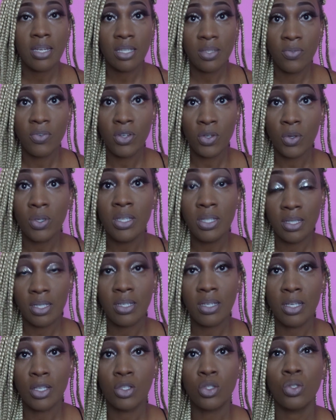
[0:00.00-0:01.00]
this video in
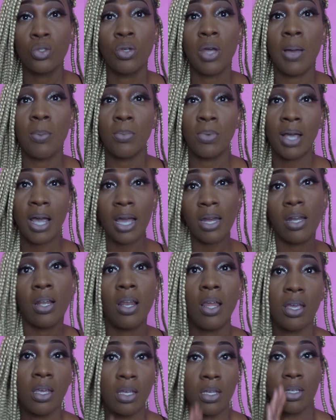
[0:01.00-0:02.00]
today, so I'm kind of
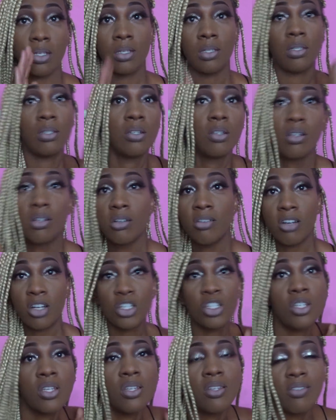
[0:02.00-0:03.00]
like
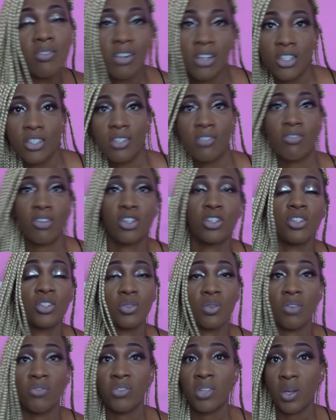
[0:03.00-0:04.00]
rushing,
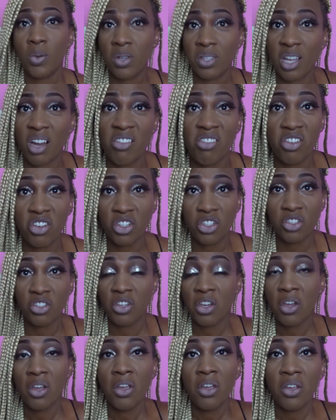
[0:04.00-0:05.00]
so everything was a
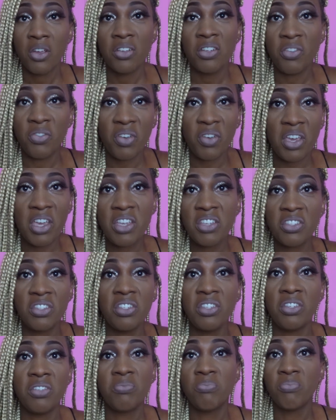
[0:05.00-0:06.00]
rush. The face,
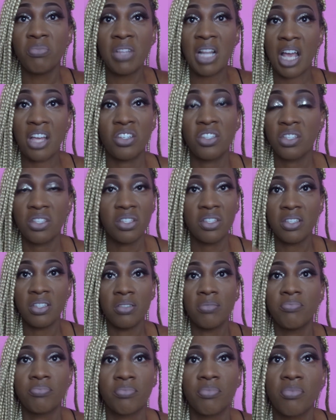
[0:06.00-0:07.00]
the lashes,
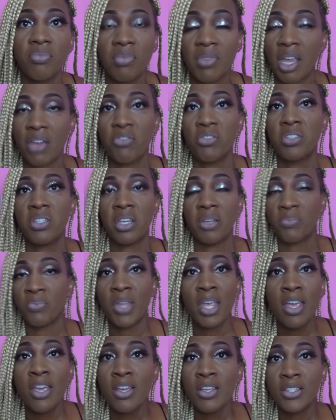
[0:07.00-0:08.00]
the everything.
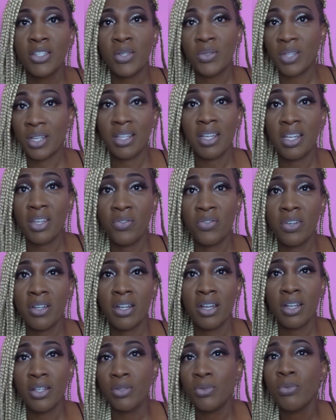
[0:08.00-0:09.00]
So without any
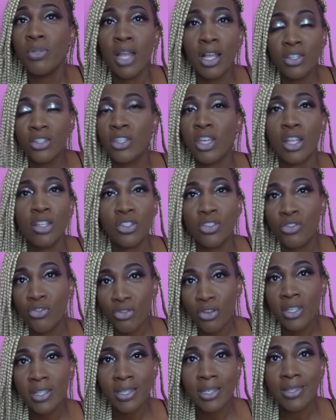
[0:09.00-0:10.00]
further ado, let's get
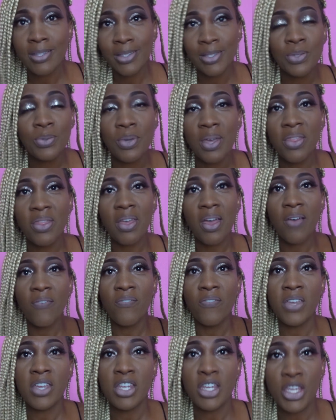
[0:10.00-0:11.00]
straight into the
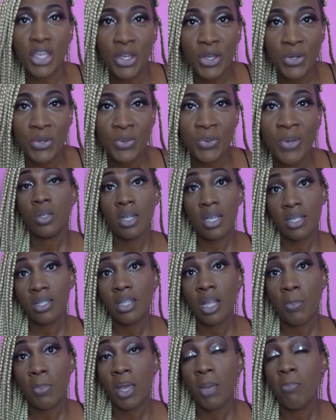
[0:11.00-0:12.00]
video. So this
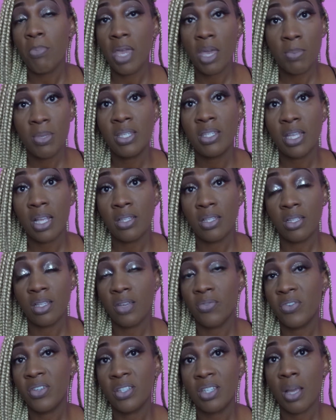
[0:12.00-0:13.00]
topic may be
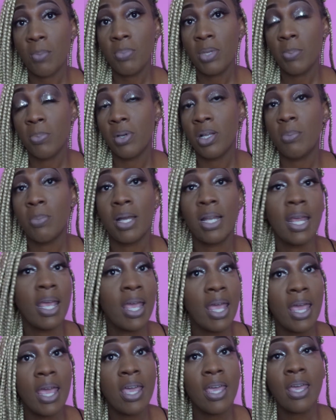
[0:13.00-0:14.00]
sensitive for some people, but
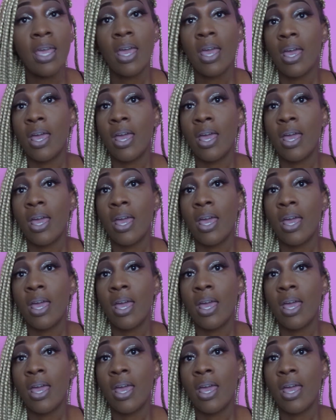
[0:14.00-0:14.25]
hey,